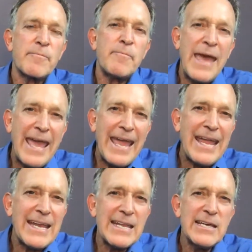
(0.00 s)

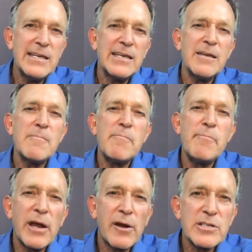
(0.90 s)
pain,
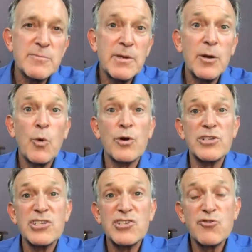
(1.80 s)
embarrassment, or
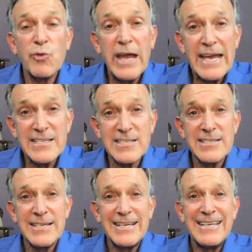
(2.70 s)
stress
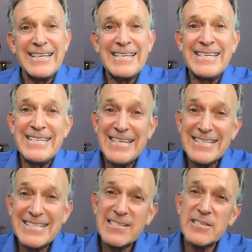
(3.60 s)
mm-hmm.
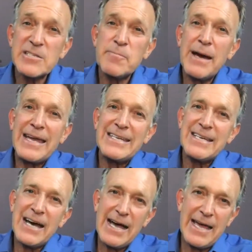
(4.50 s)
distanced mm-hmm. by
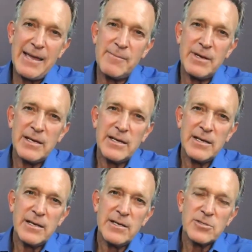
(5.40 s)
time.
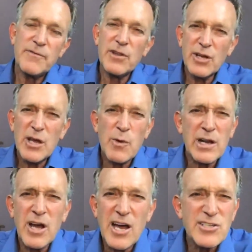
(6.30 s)
So if you look at okay.
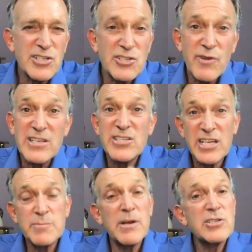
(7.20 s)
what caused distress
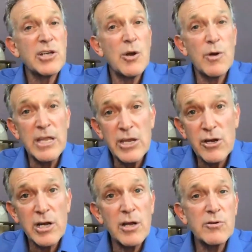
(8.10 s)
six months ago or a
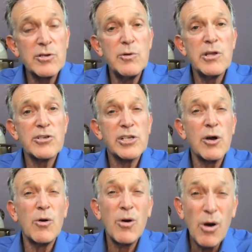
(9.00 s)
year ago, two years
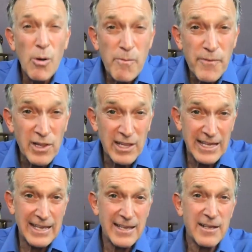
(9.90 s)
ago,
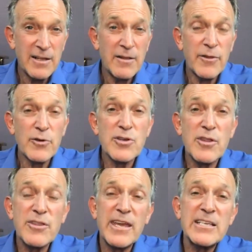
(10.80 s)
hopefully those are
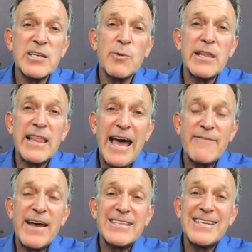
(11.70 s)
the things that we
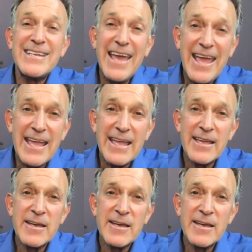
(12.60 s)
laugh at today.